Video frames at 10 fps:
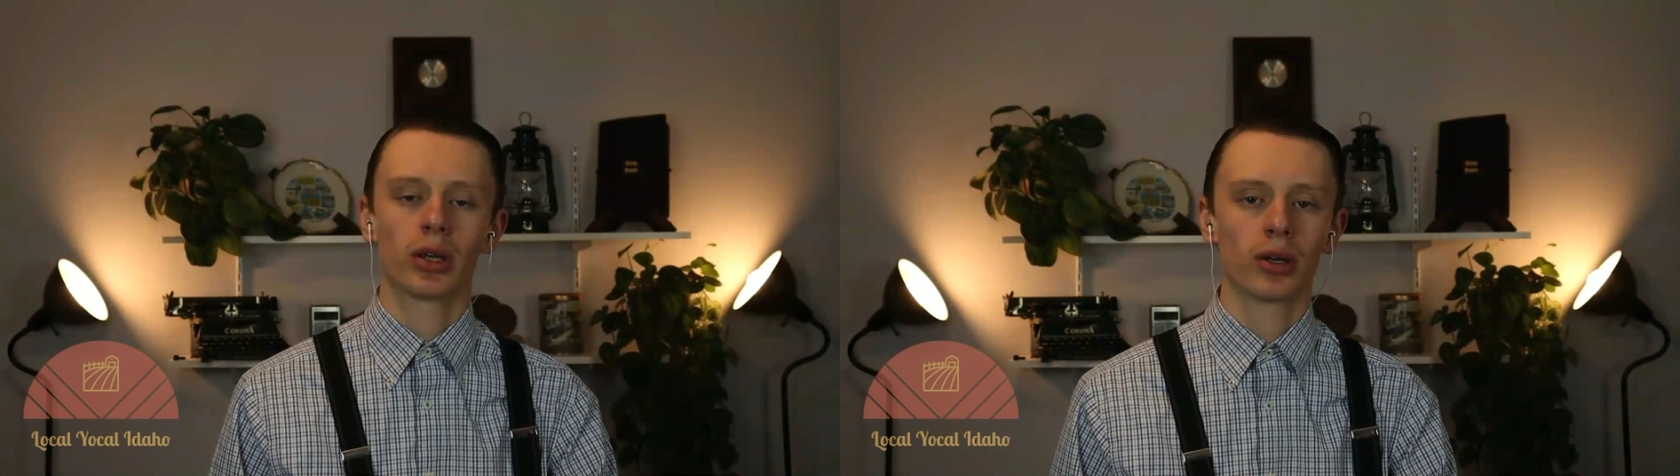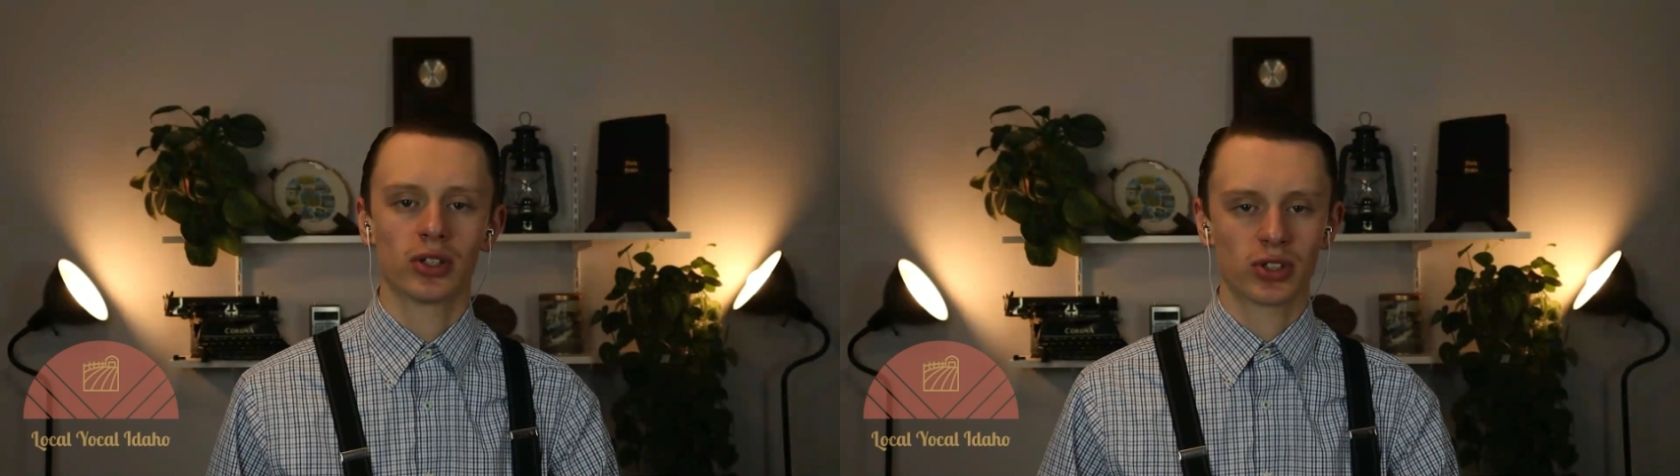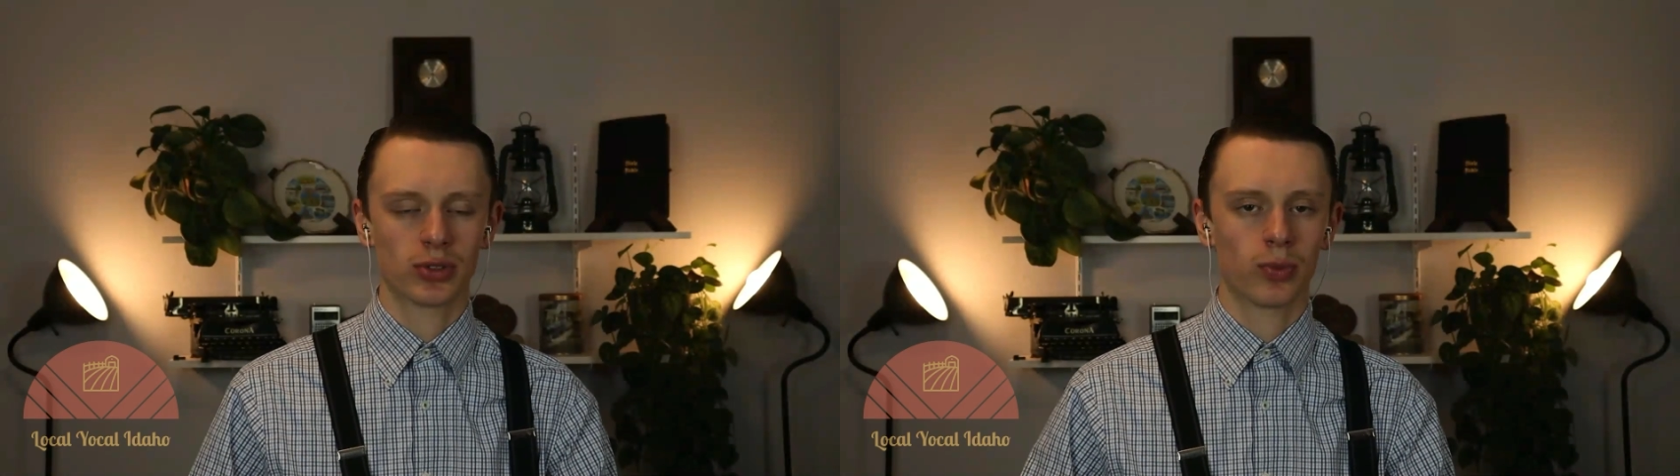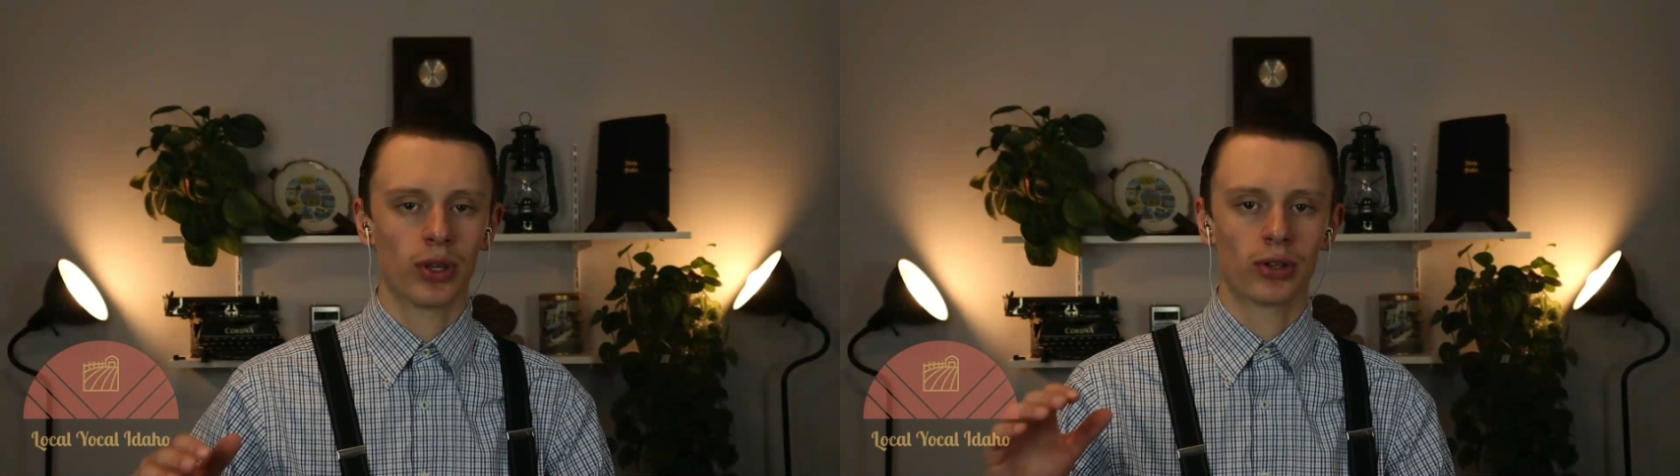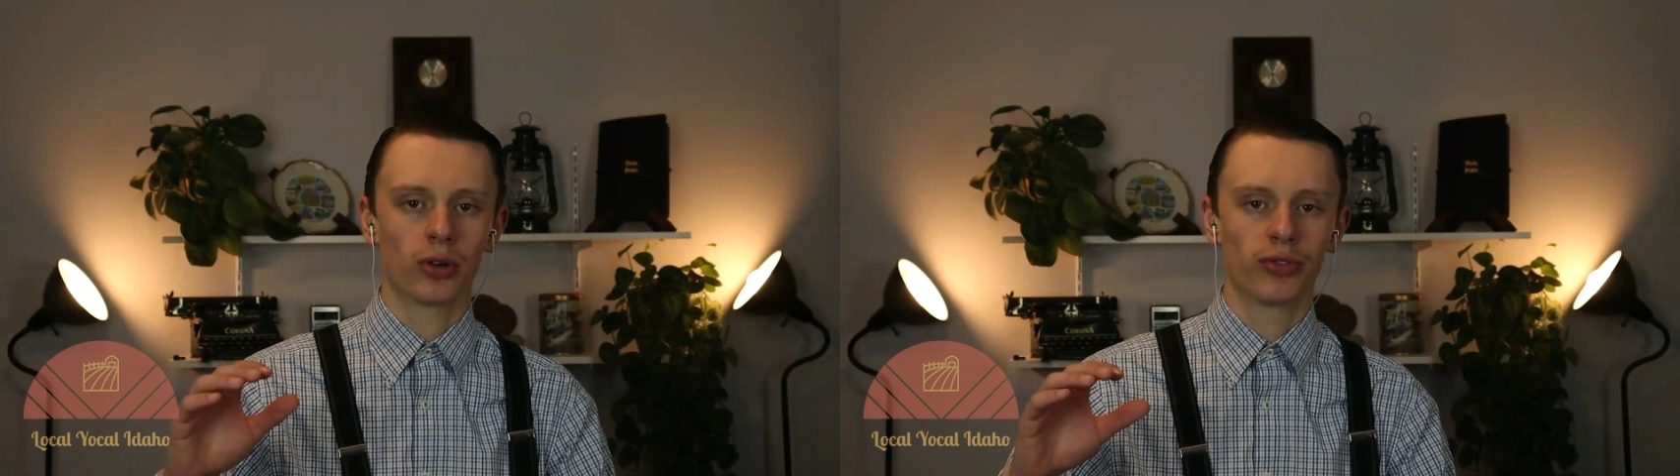and this is one
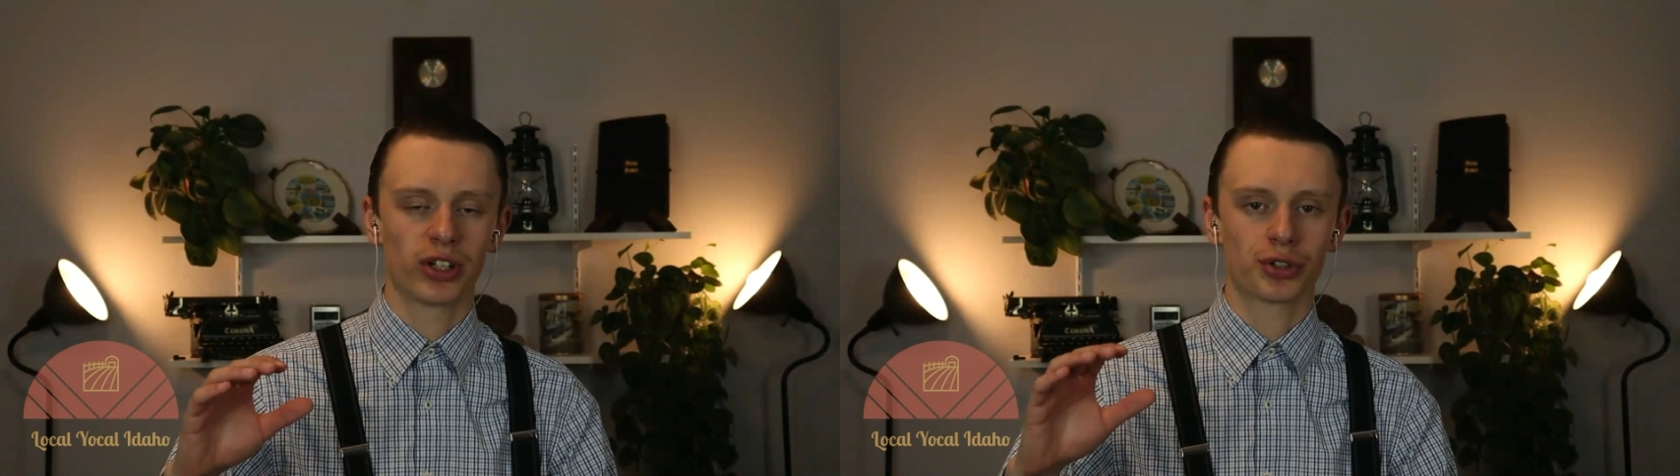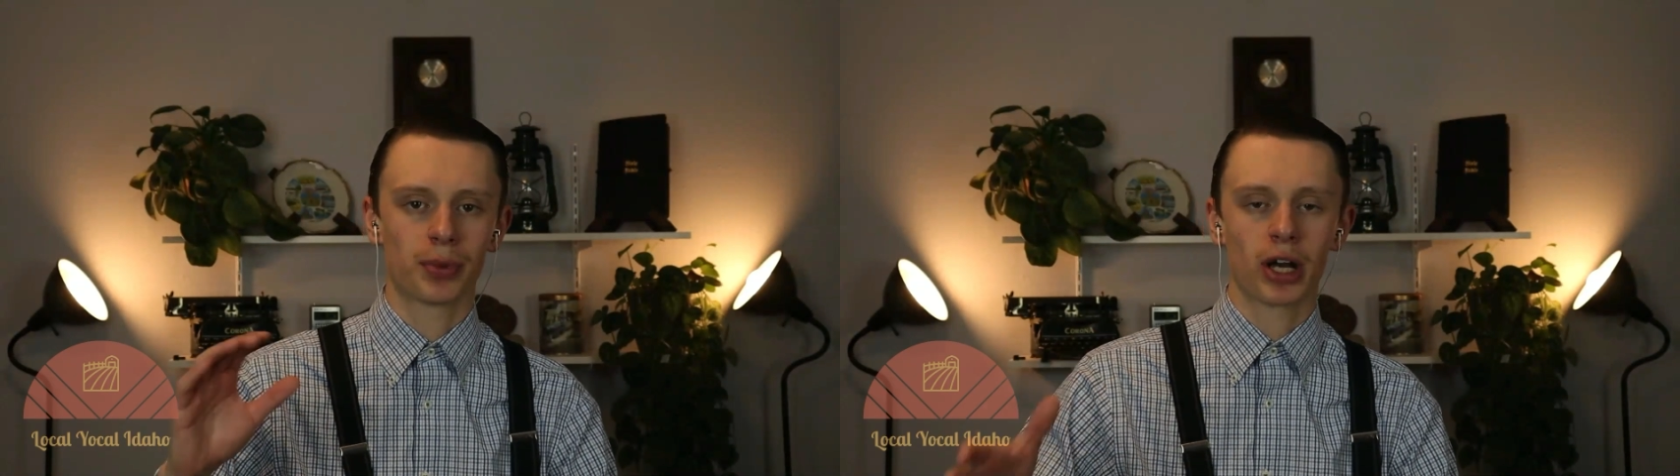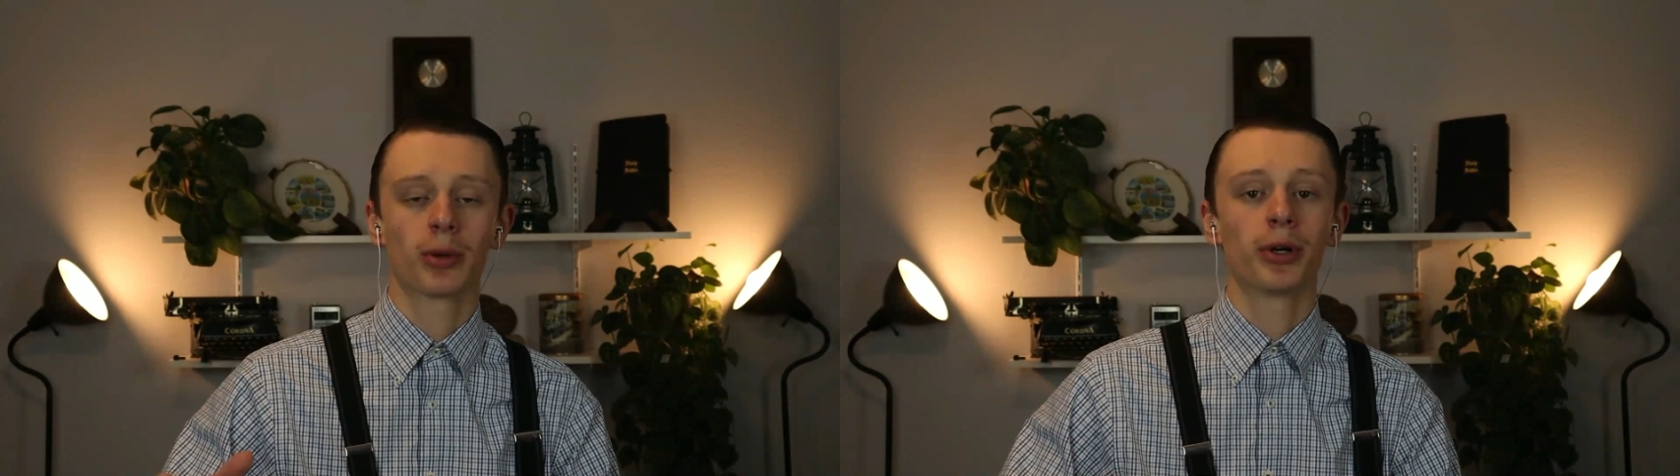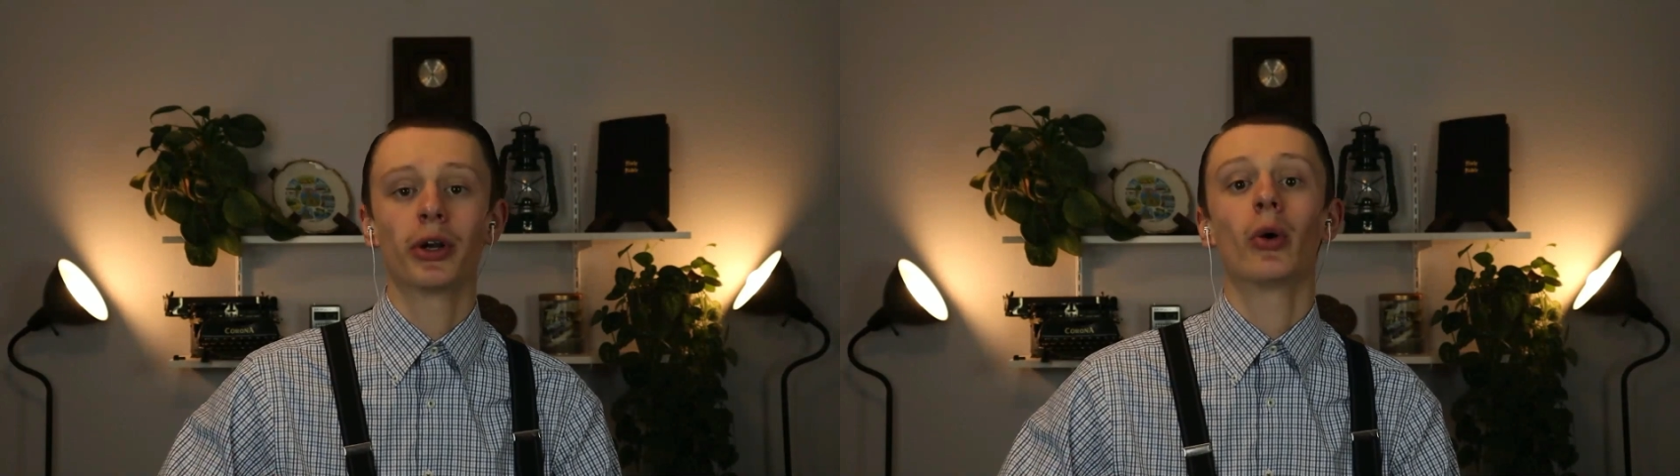that'll affect your pocketbook,